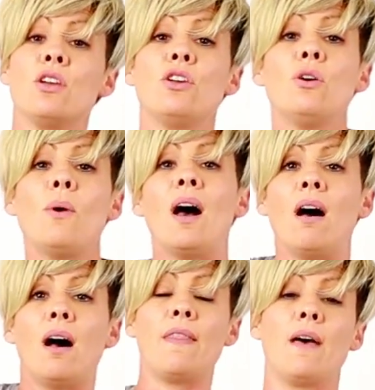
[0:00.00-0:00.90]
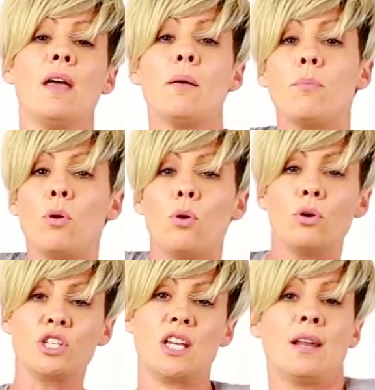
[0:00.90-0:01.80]
you are either
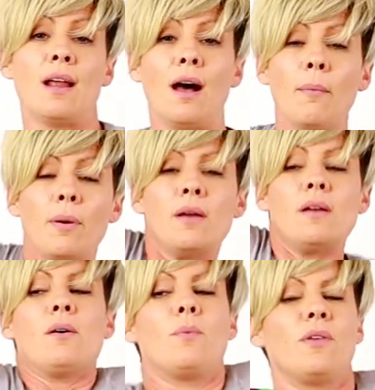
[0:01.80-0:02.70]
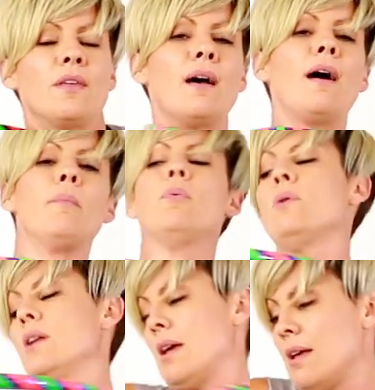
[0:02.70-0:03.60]
pushing it up with an
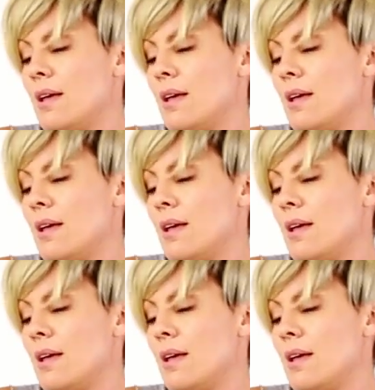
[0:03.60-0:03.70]
upward